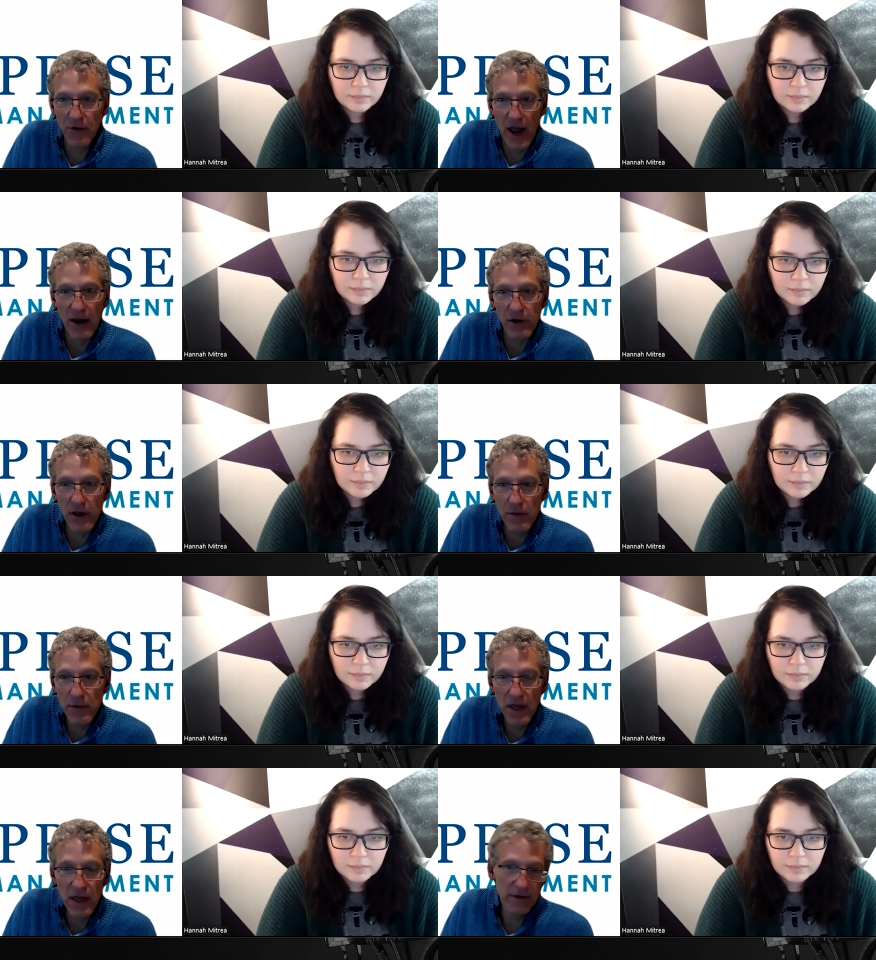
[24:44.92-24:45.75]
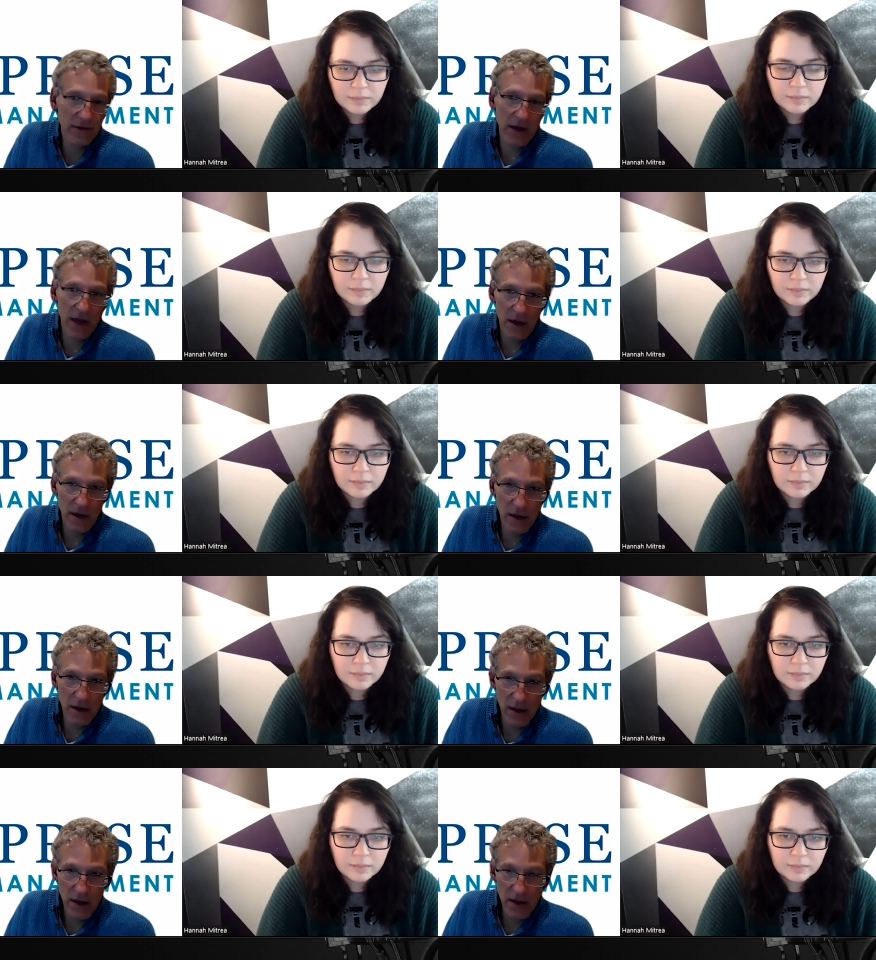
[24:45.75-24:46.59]
Speaker 1: acronym. It's KIT.
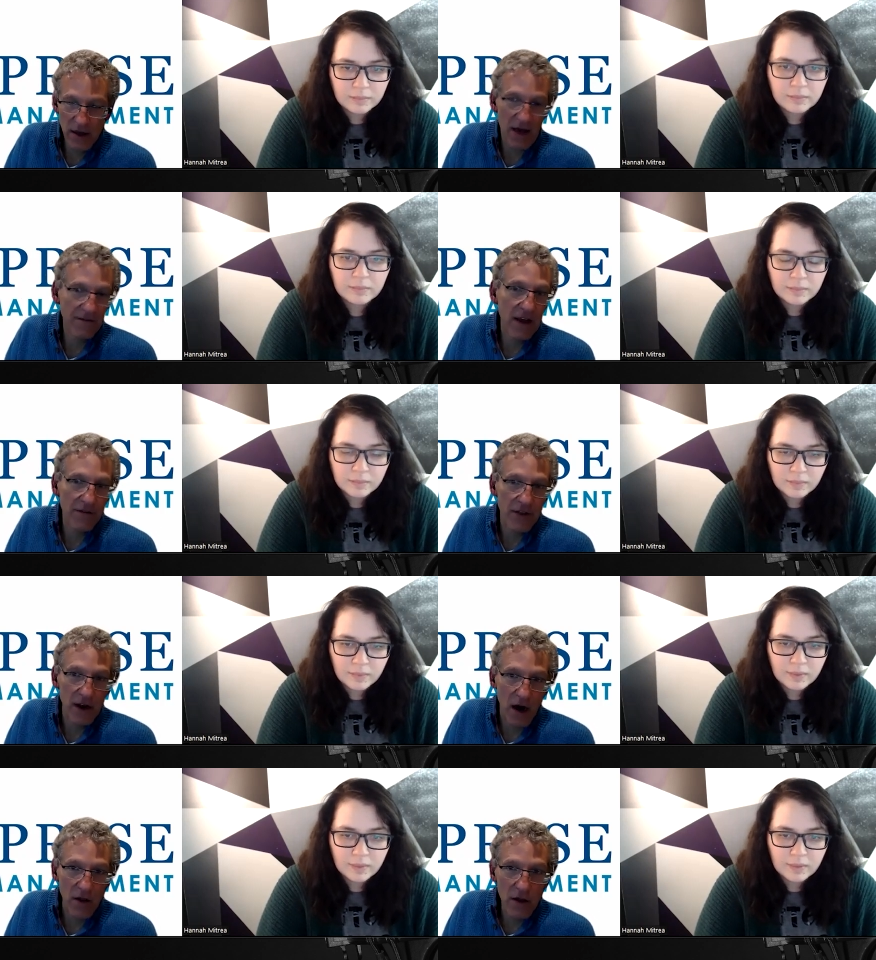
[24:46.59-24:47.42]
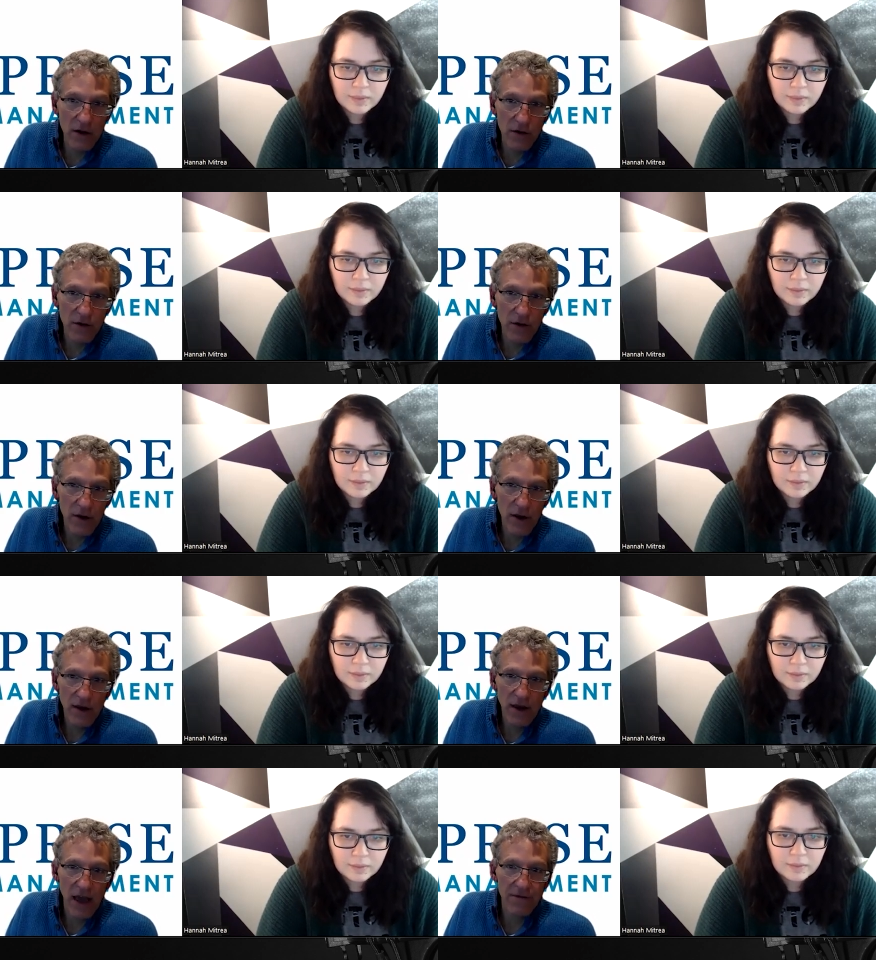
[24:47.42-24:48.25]
You have to have the knowledge,
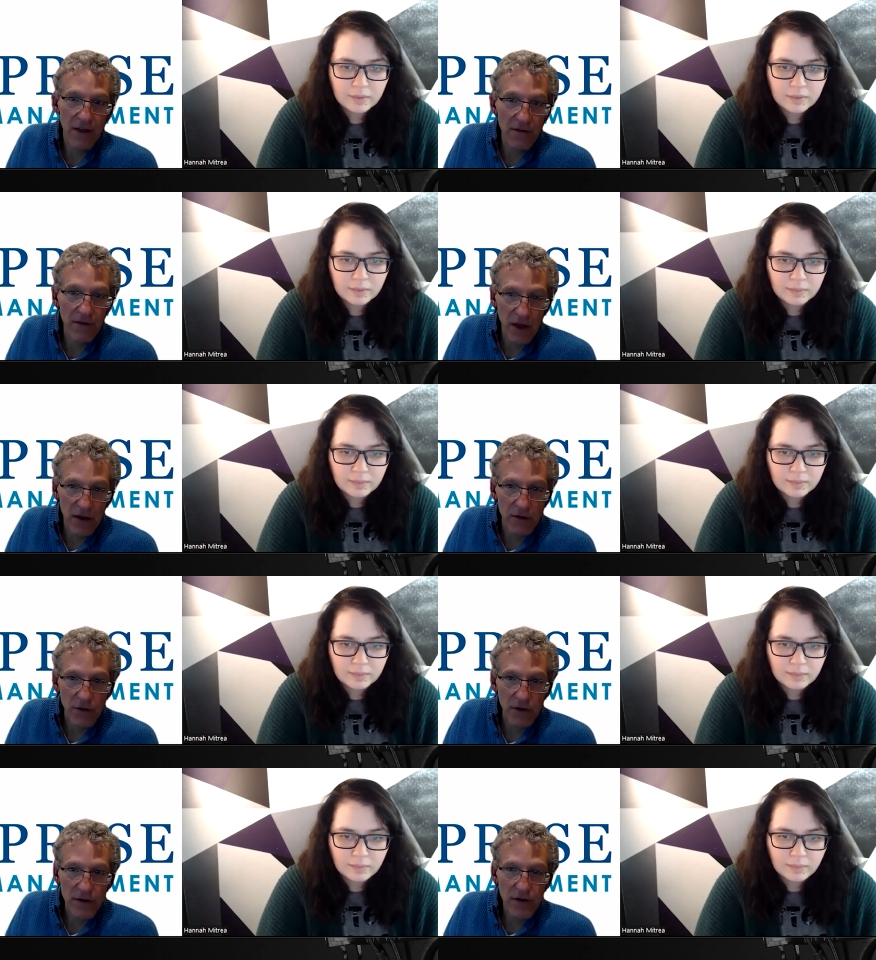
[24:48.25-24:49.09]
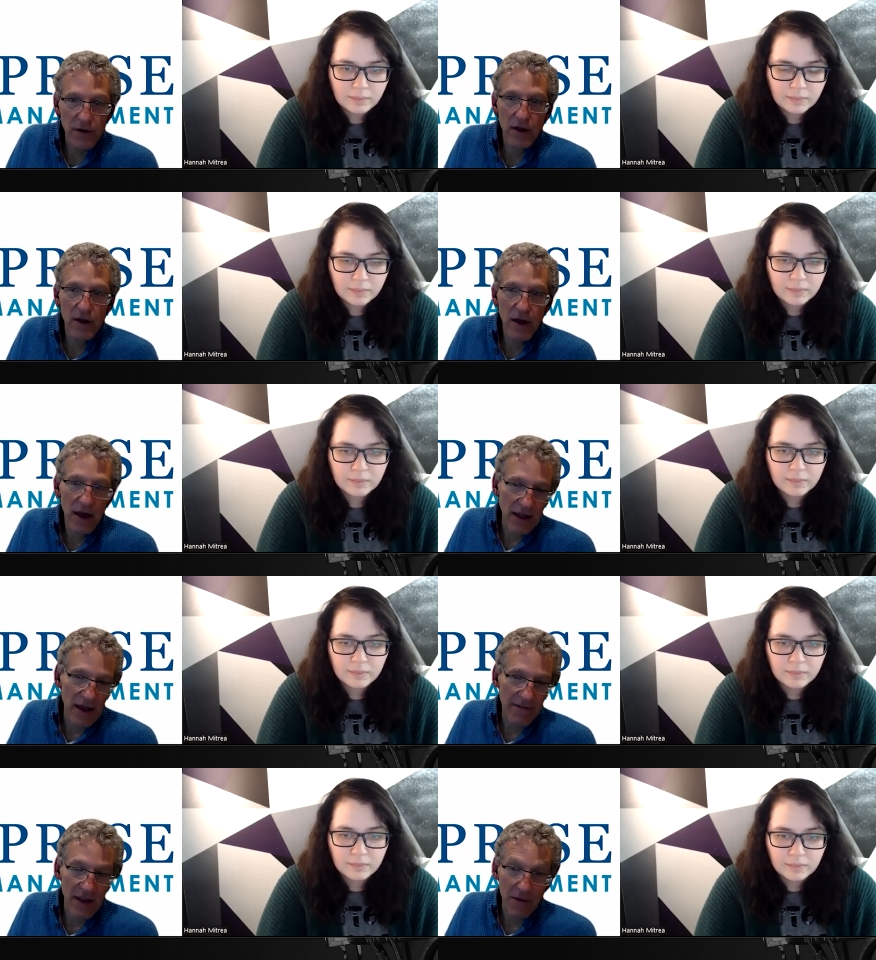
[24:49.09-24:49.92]
you have to have the interest, and
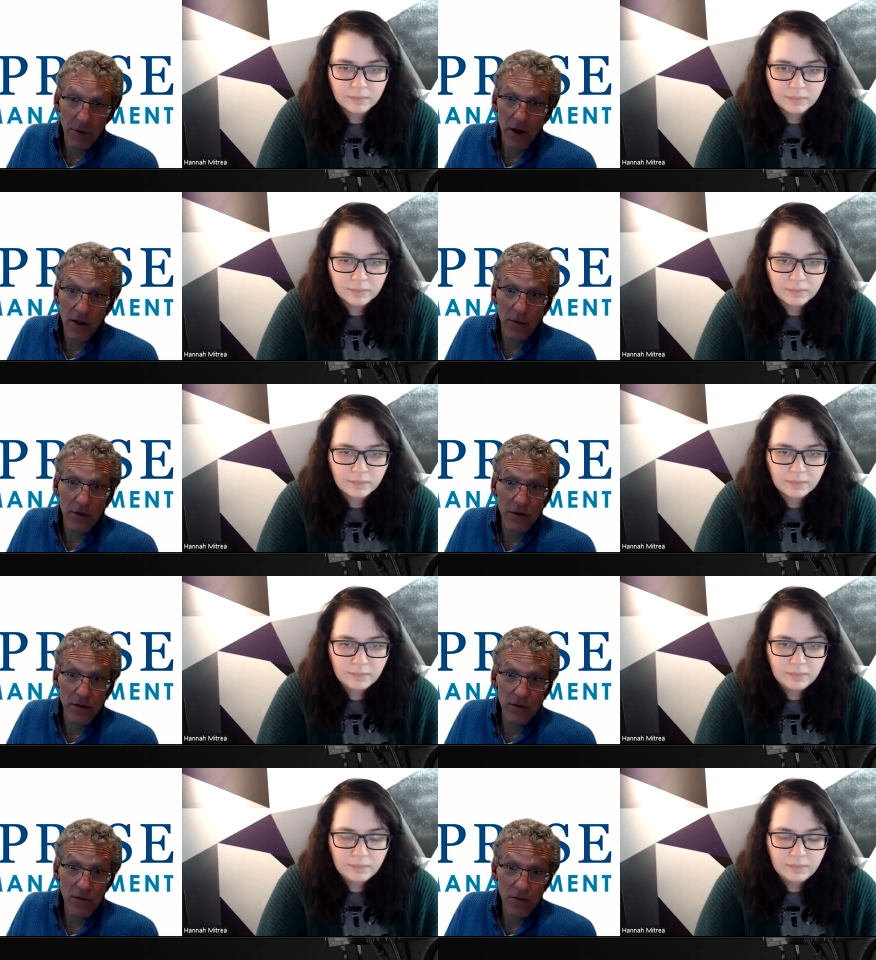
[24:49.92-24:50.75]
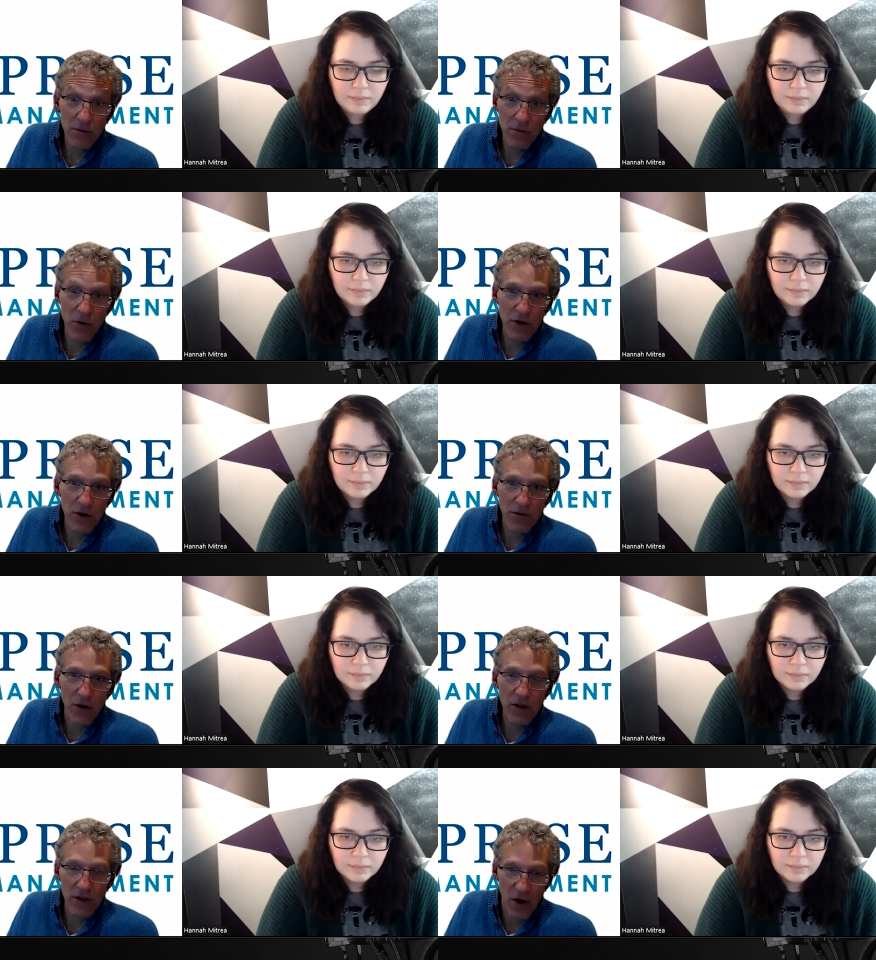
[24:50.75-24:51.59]
you have to have probably the most important of
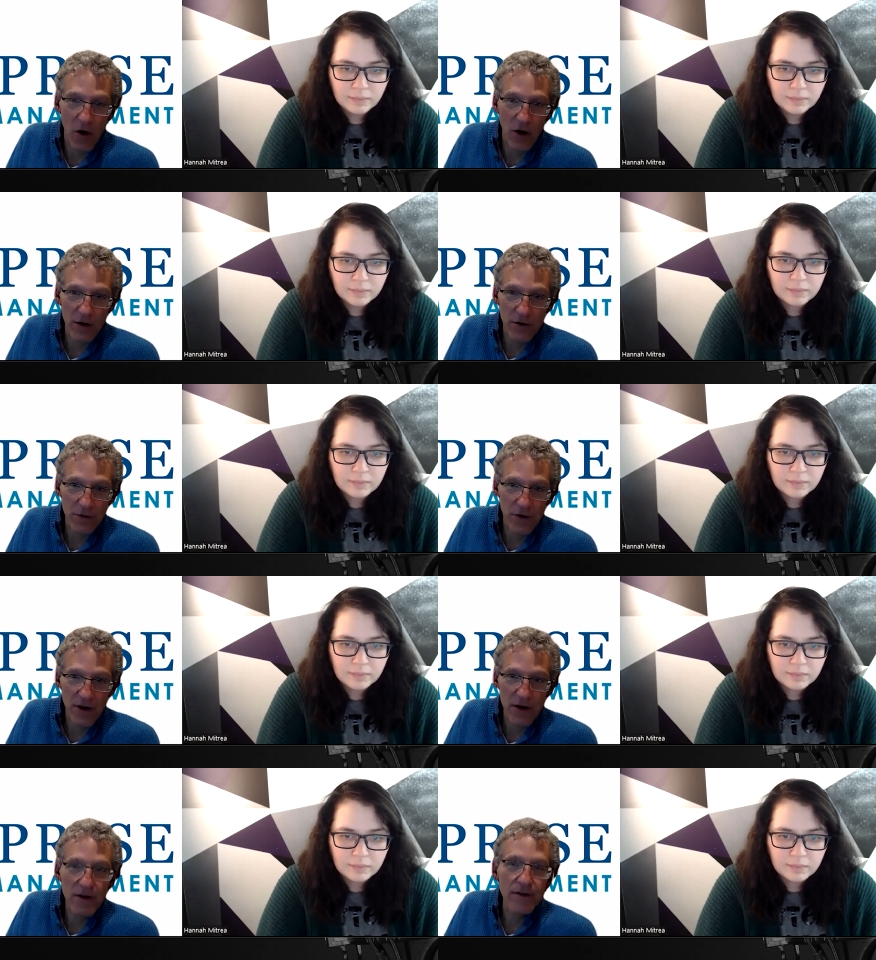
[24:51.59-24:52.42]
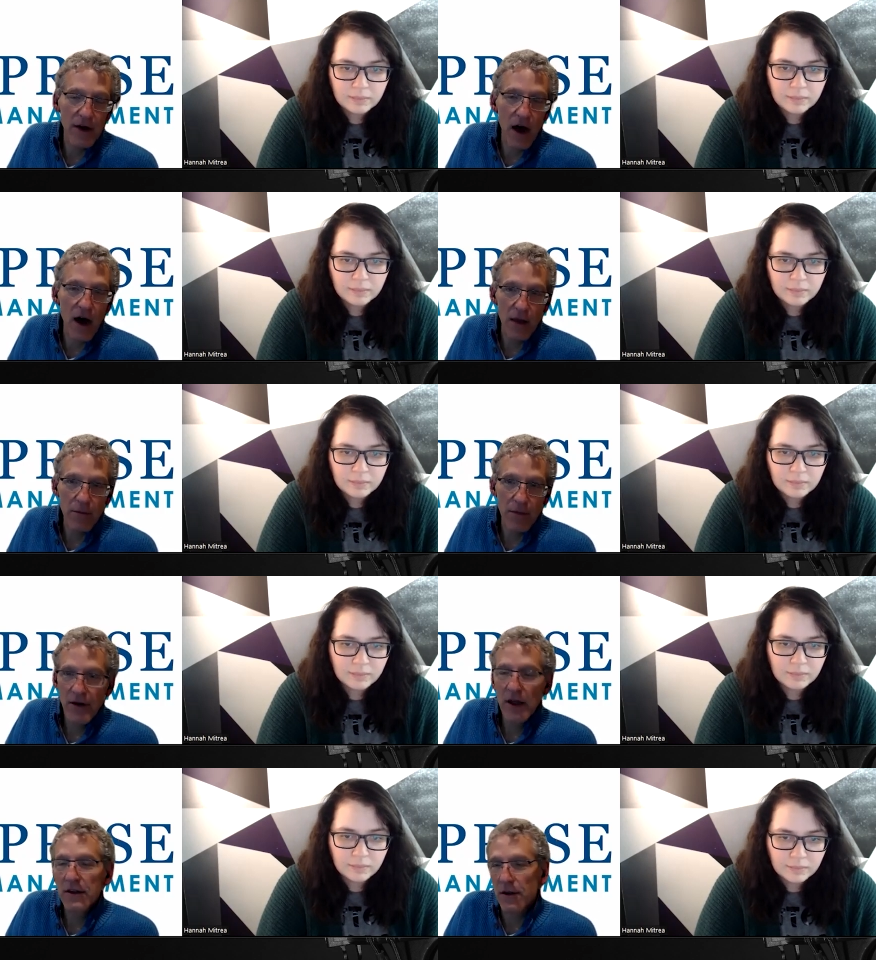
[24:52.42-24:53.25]
all and the hardest one is time
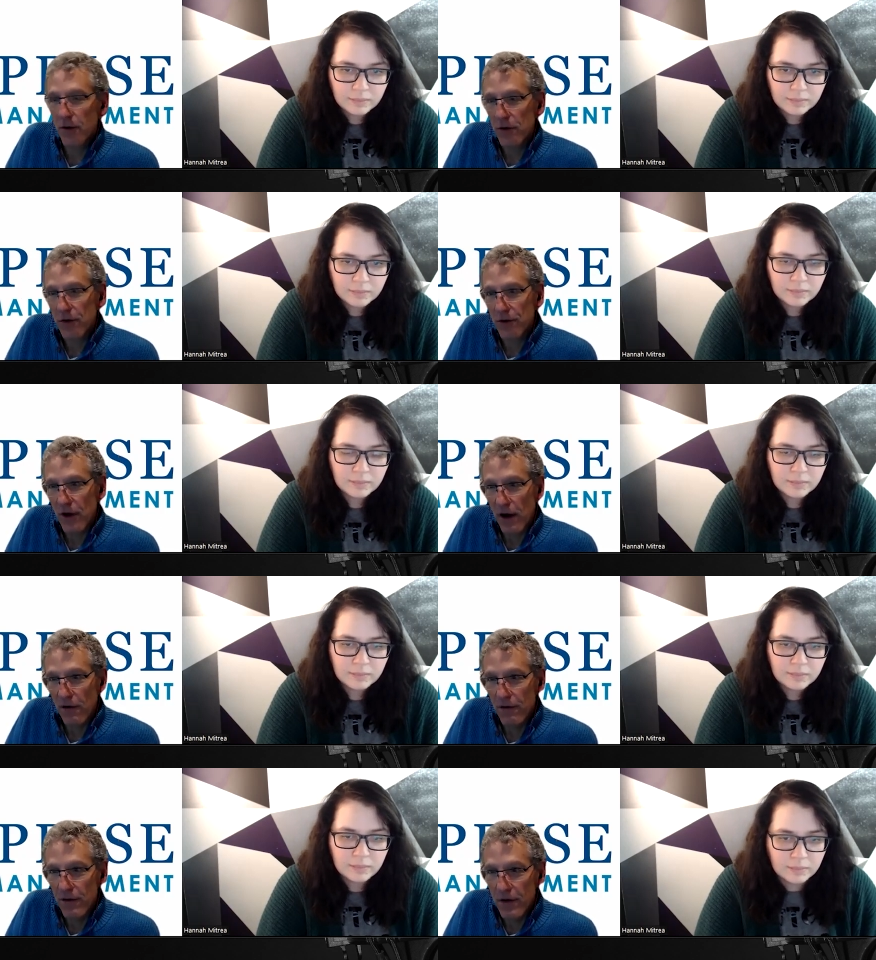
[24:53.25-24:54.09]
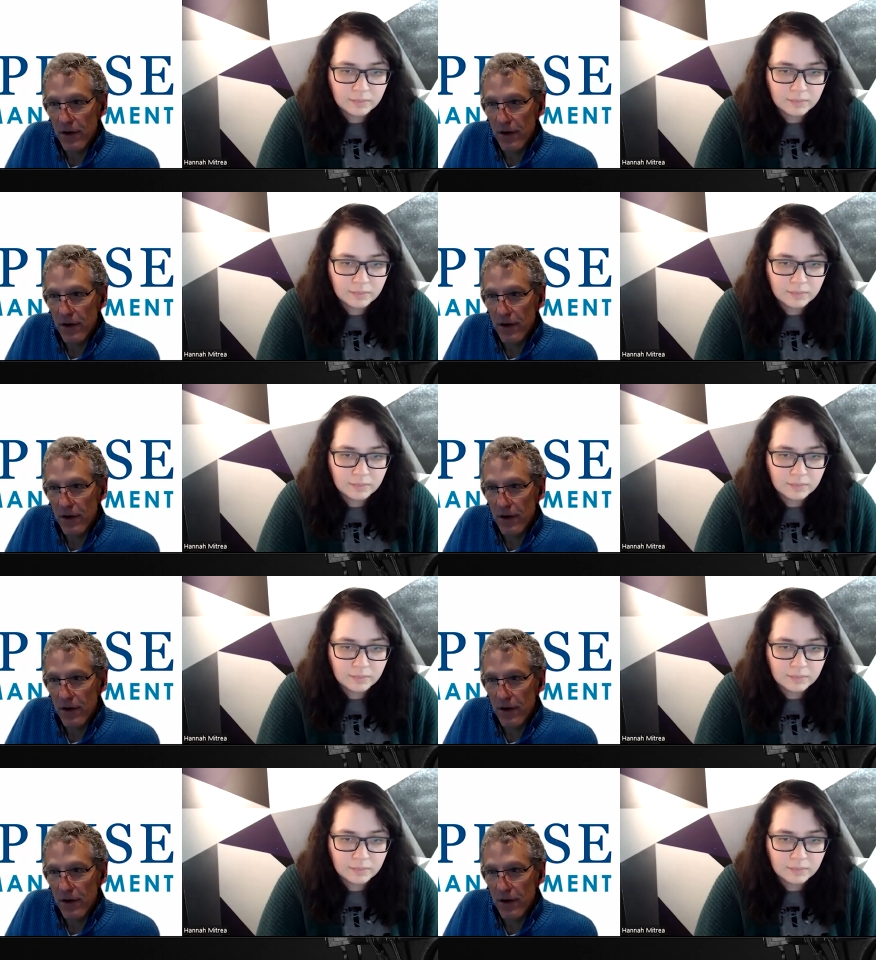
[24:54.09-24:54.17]
to do it yourself.